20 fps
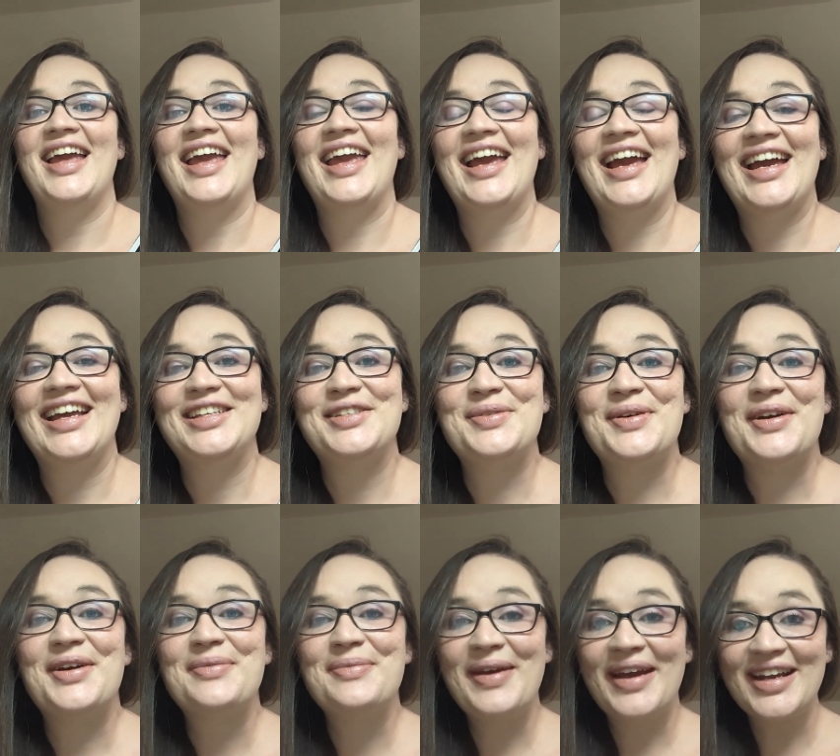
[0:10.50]
Hey guys,
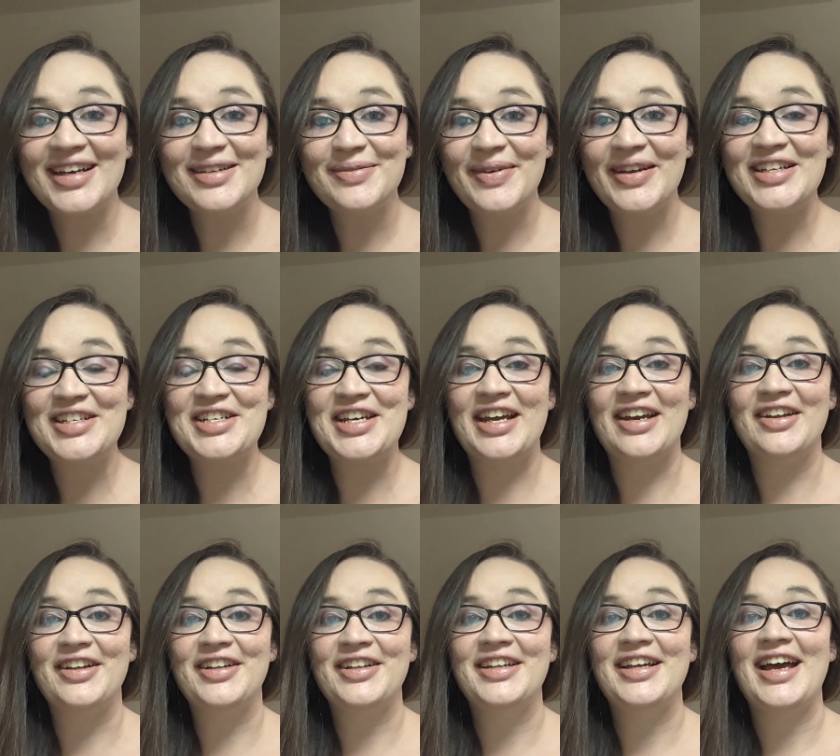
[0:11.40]
welcome back to my
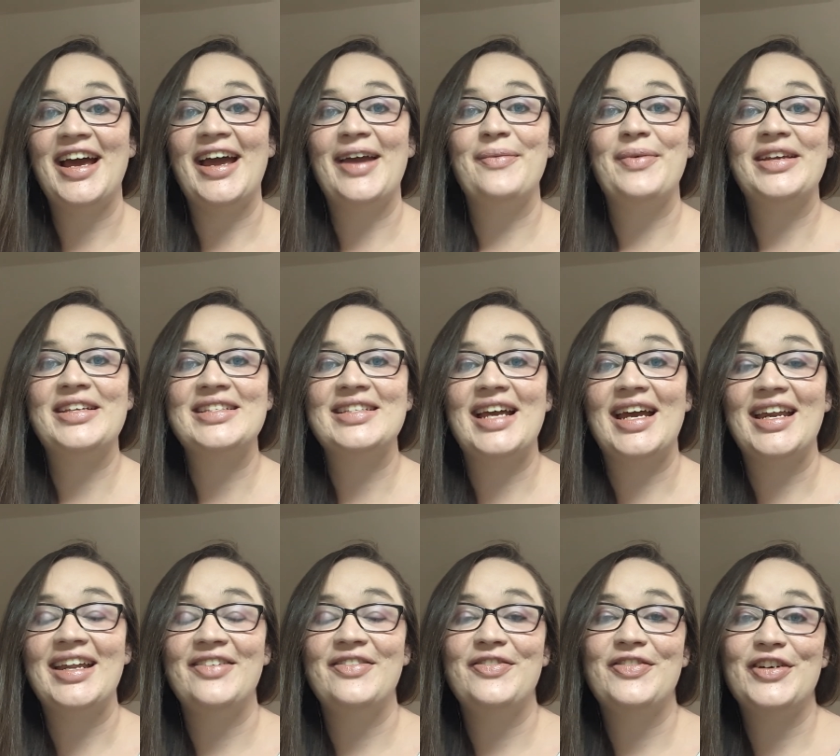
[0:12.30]
channel. I'm
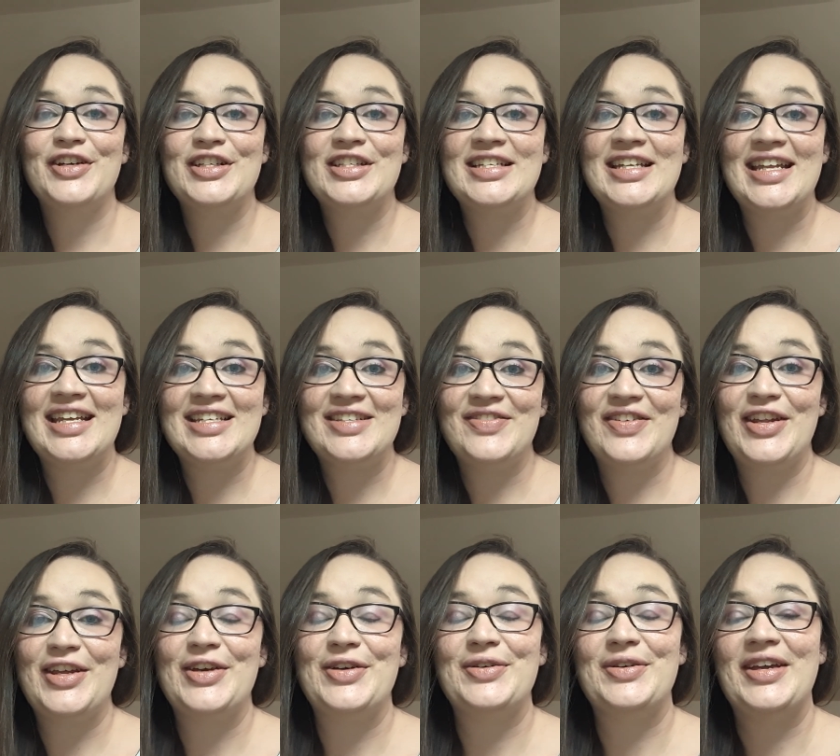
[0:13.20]
excited for today's
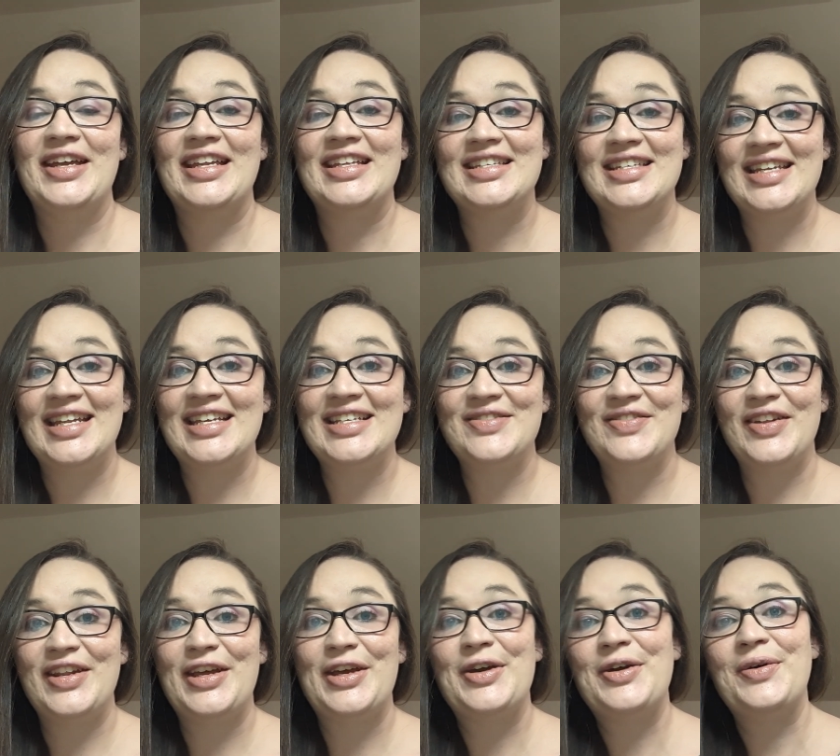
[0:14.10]
video. In today's
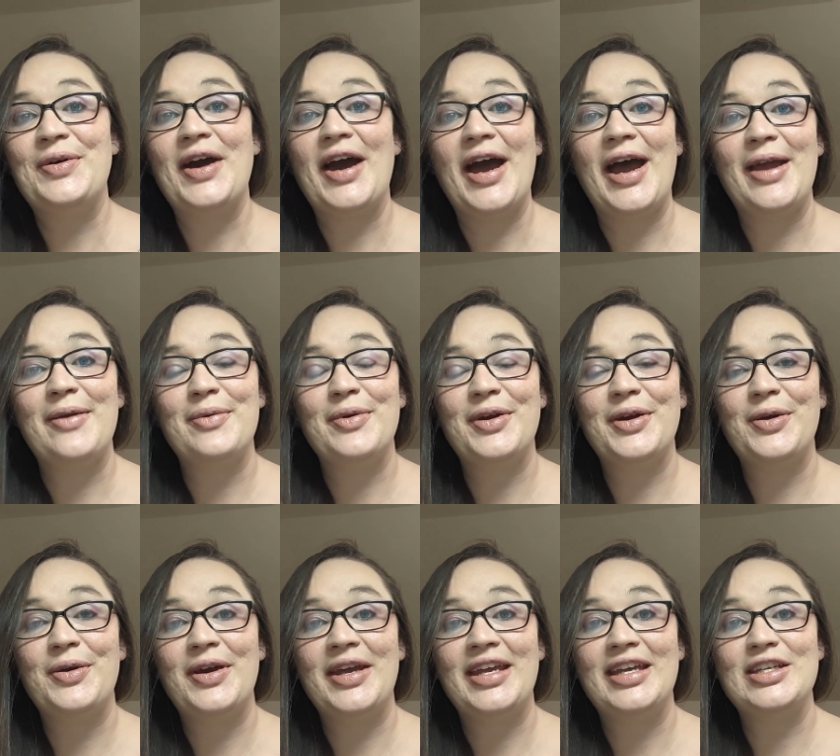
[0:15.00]
video, I'm
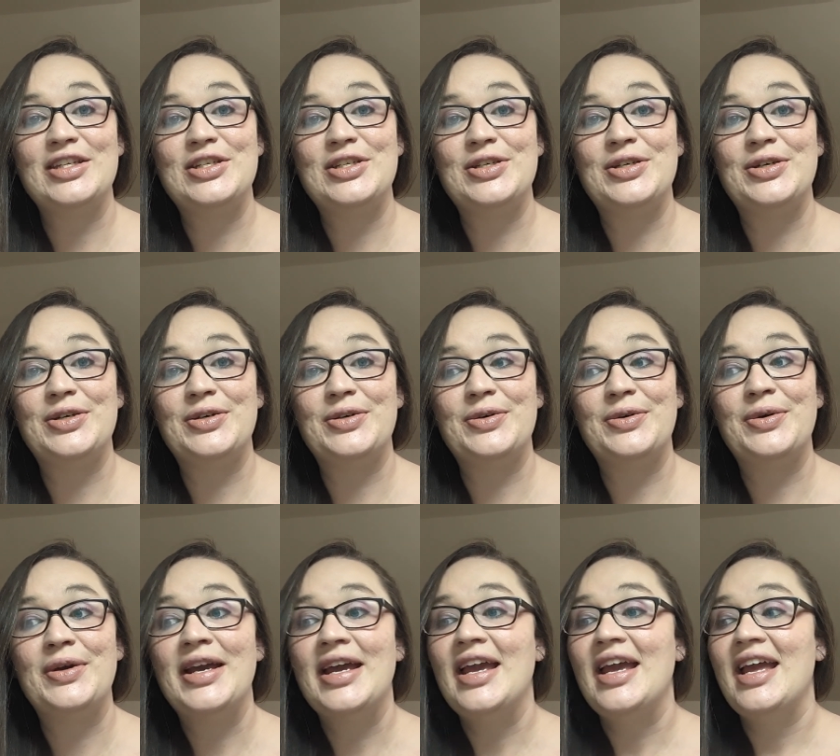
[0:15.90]
going
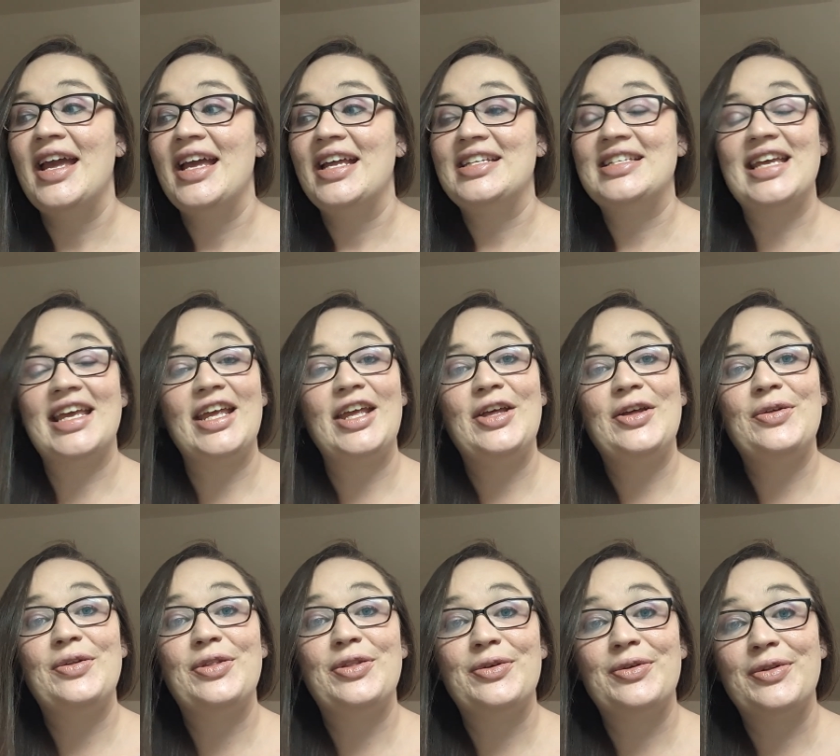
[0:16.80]
to take
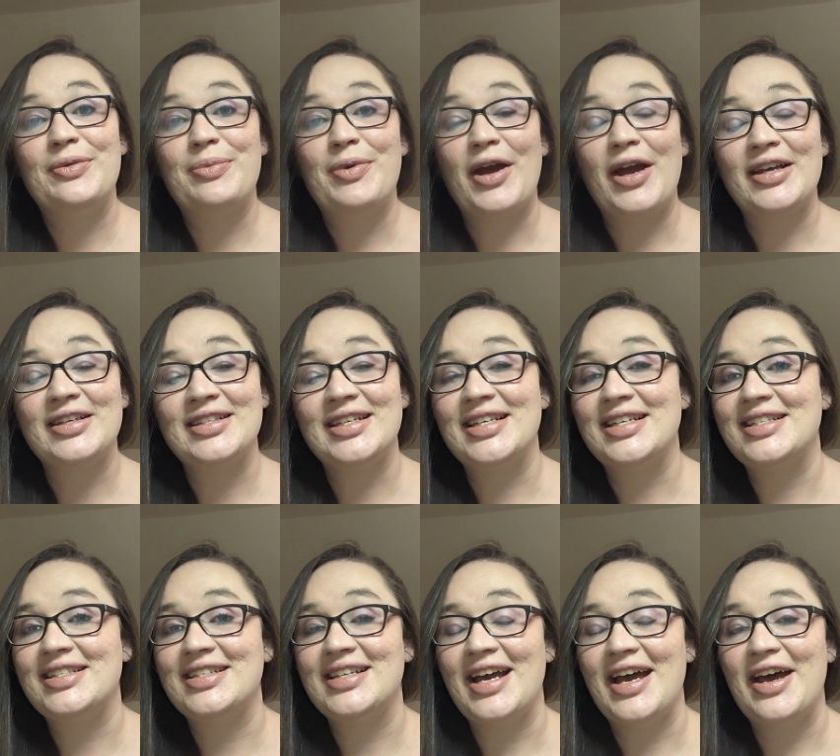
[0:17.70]
you through the
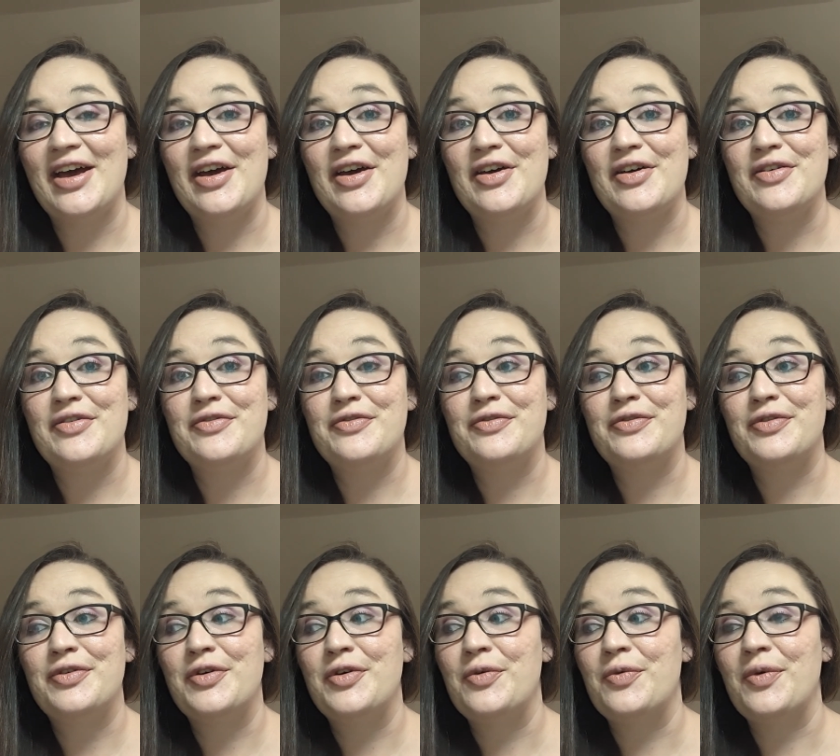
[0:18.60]
process
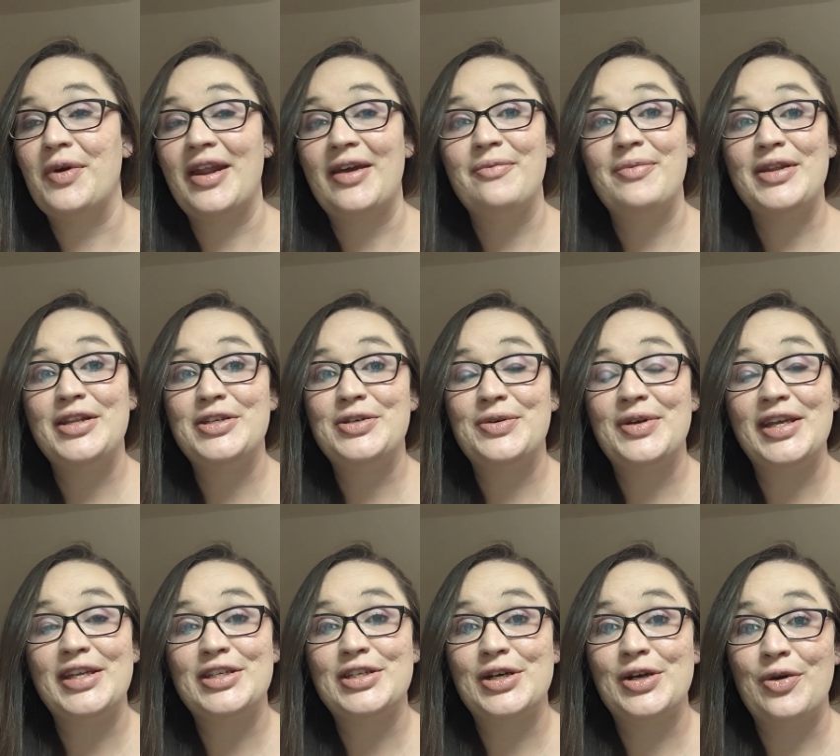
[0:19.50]
of what I've been
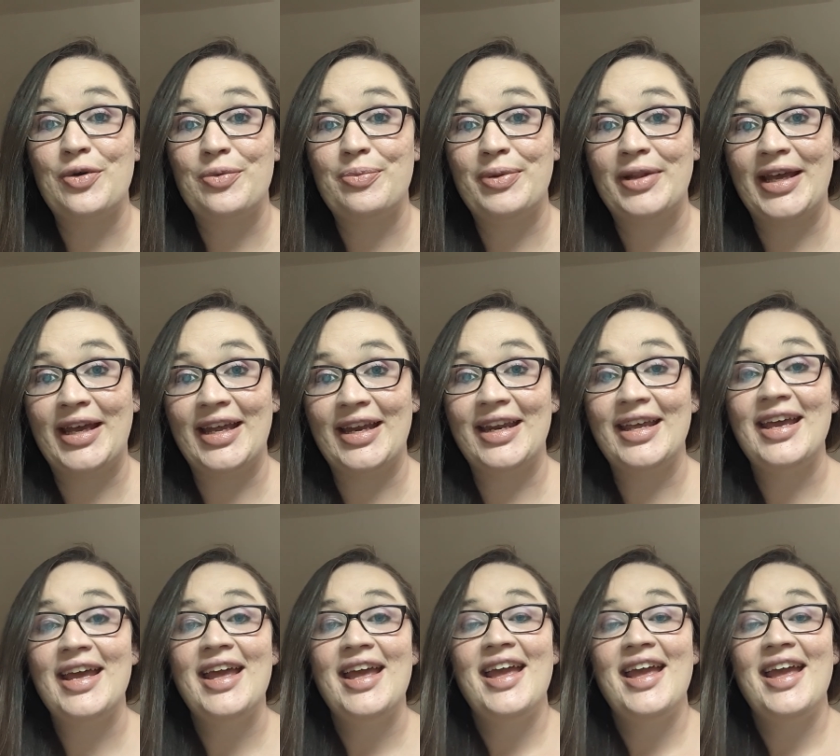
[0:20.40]
doing to goal plan.